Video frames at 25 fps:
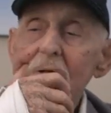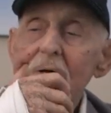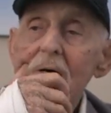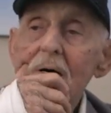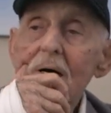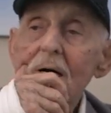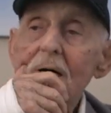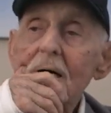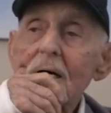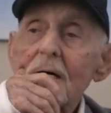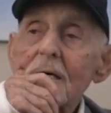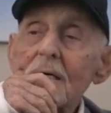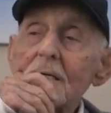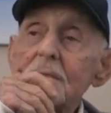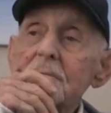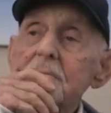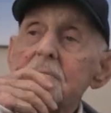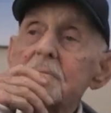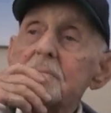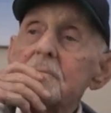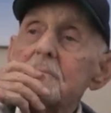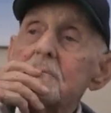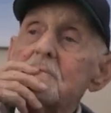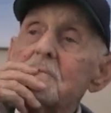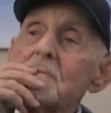Wow.
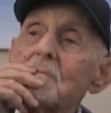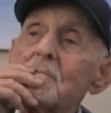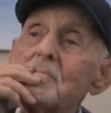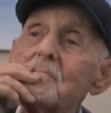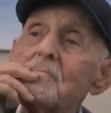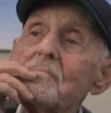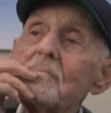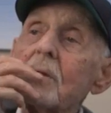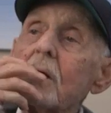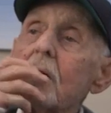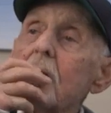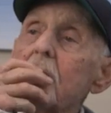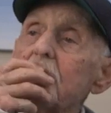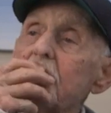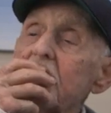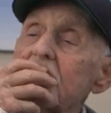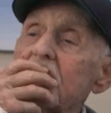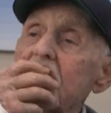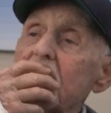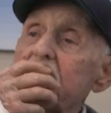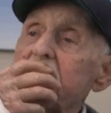Um, but